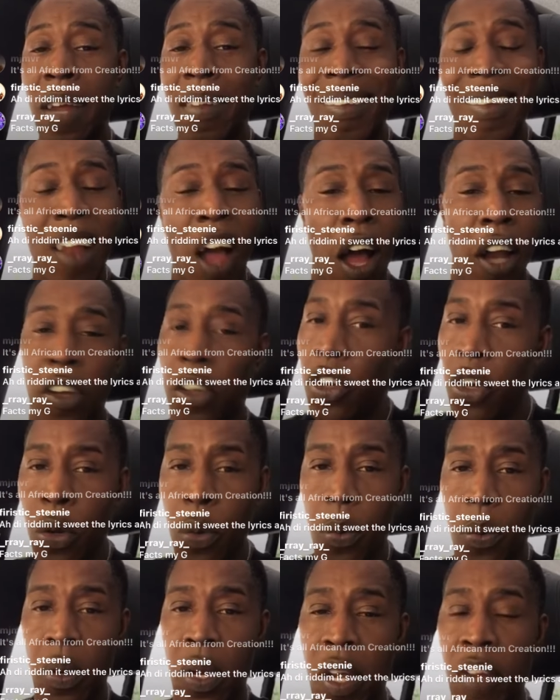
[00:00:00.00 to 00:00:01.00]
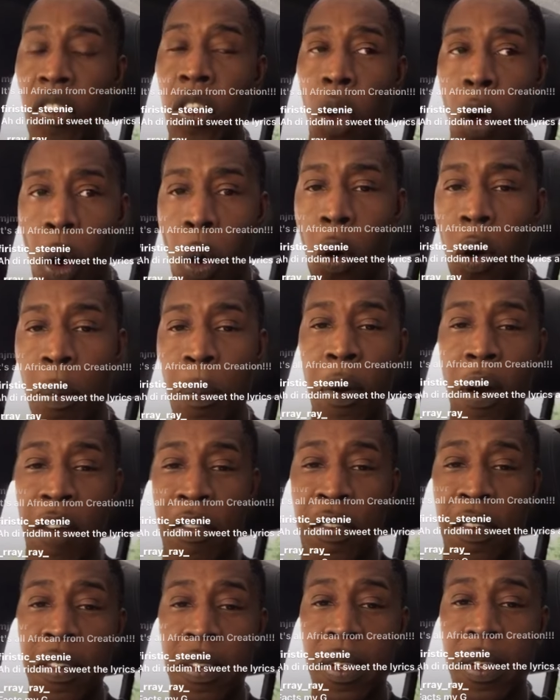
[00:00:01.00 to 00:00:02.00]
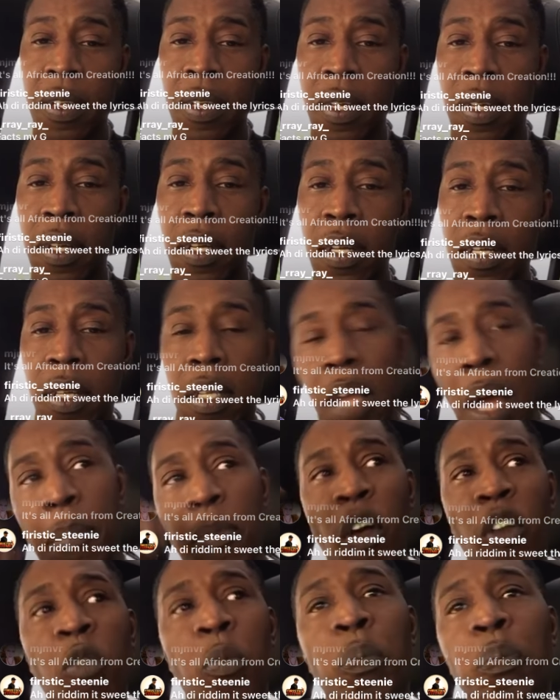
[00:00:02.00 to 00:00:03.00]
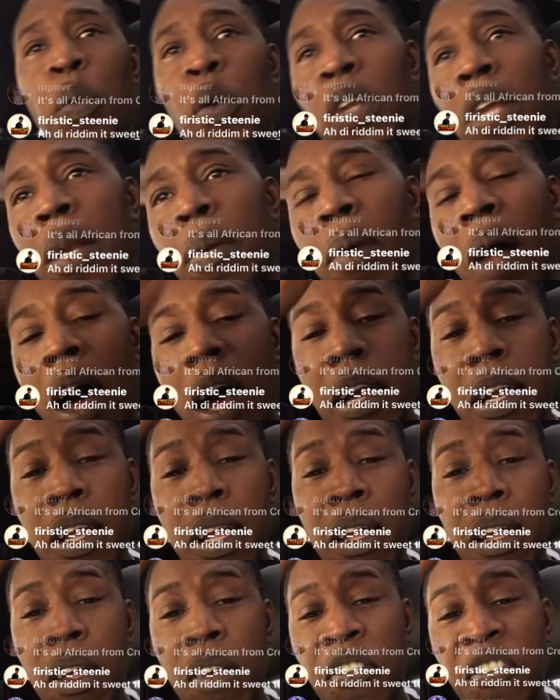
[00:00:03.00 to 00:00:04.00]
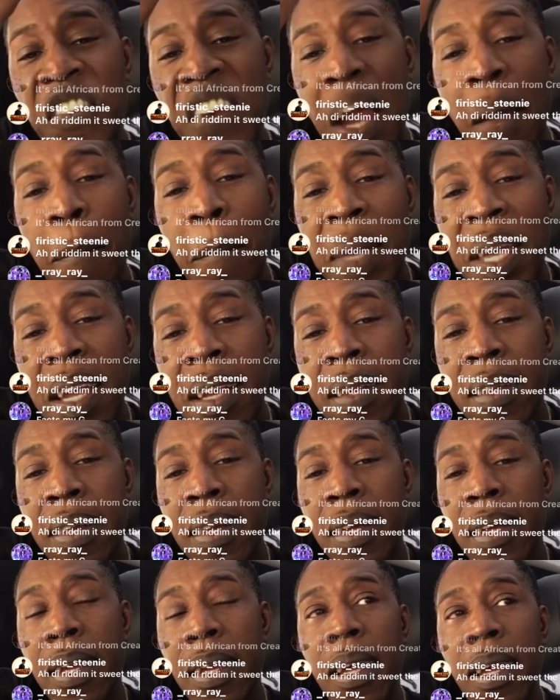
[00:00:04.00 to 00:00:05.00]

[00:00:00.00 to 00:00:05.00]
It's not new. It's old, bruv. Them just put it on fit them beat